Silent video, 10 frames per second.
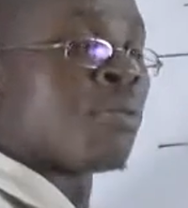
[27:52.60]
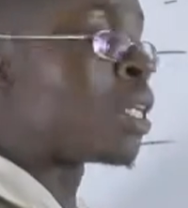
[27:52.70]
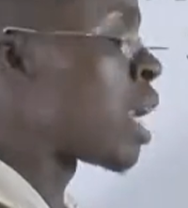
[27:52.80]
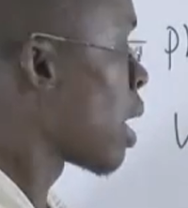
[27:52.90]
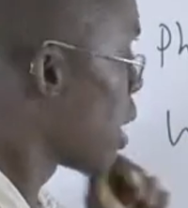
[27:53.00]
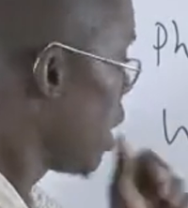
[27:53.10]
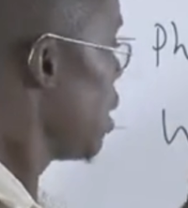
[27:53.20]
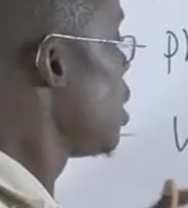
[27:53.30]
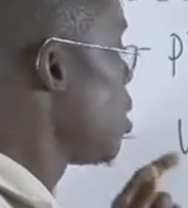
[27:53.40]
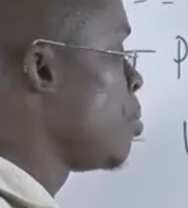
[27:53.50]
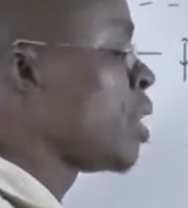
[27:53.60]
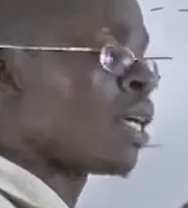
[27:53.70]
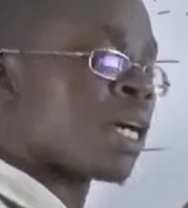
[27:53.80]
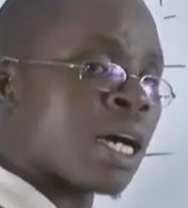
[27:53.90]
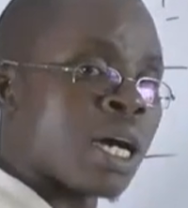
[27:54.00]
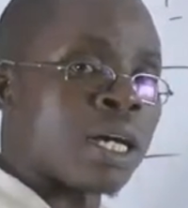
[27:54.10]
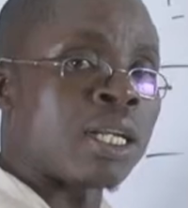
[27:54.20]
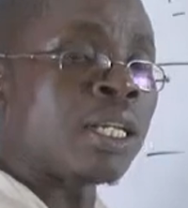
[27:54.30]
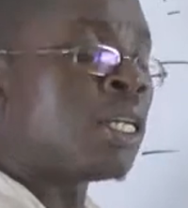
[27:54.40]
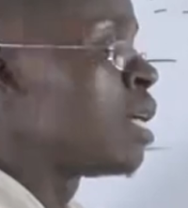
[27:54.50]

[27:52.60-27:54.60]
But again, in being hard,